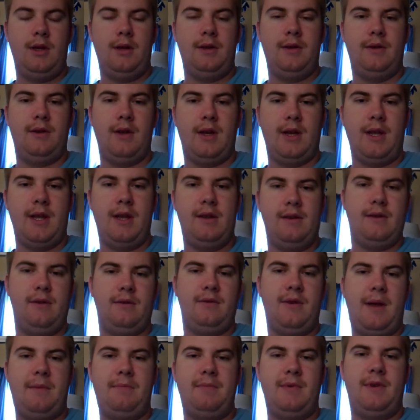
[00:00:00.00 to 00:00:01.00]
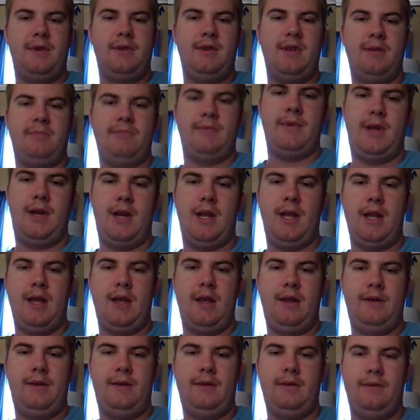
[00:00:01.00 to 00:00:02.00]
So I guess I'll wrap this up then. I
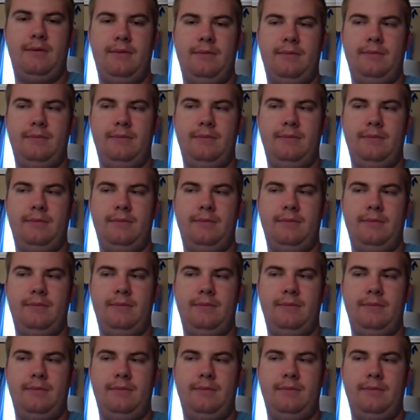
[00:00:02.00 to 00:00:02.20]
guess.